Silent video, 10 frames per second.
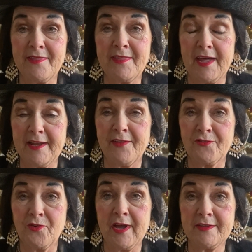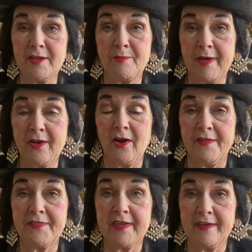that is granted by
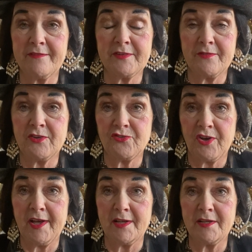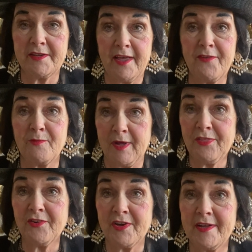God the gift of a child is
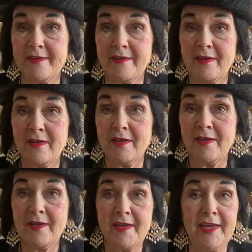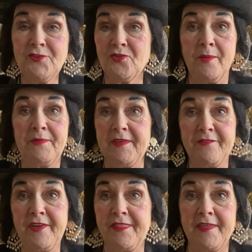motherhood. It trumps
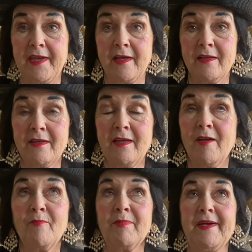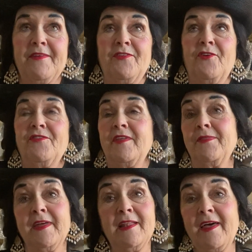everything, because there's
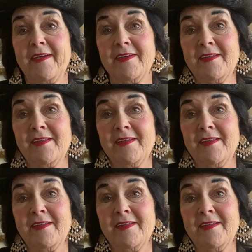nothing like